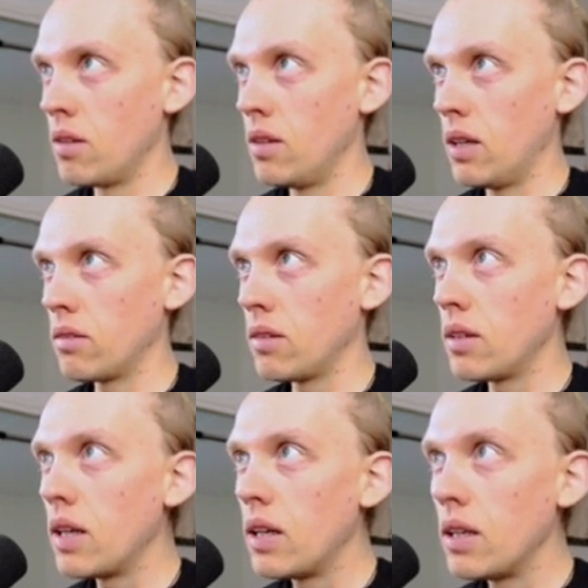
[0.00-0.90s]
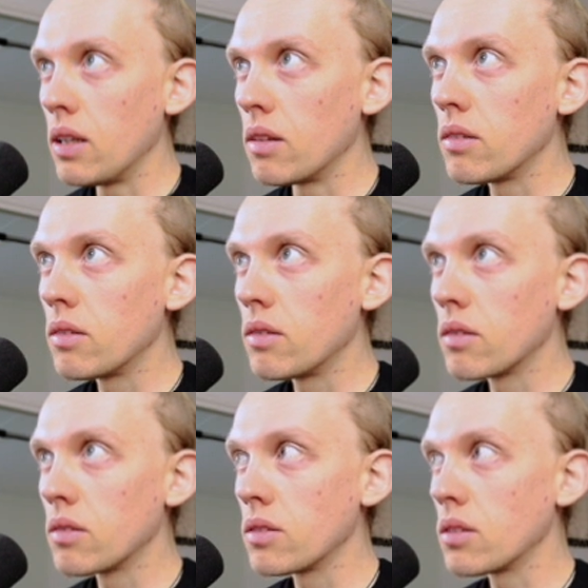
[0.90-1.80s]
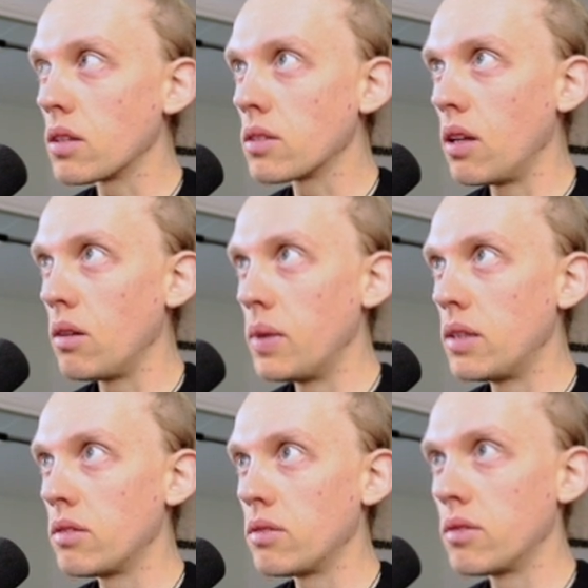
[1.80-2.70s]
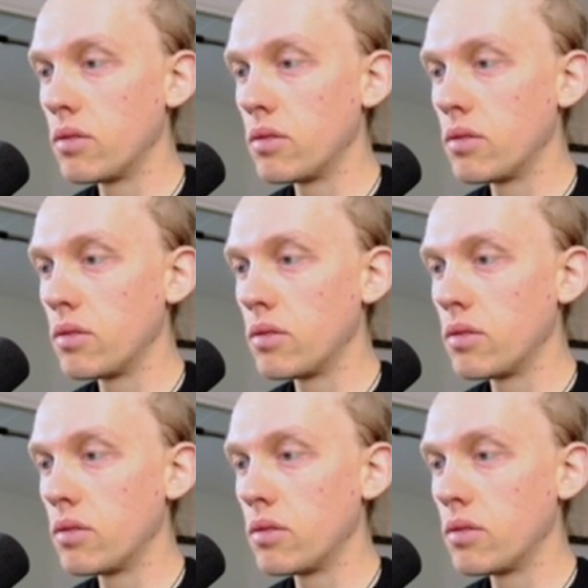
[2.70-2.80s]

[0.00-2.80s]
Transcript: Yeah, that ending sucks a little bit.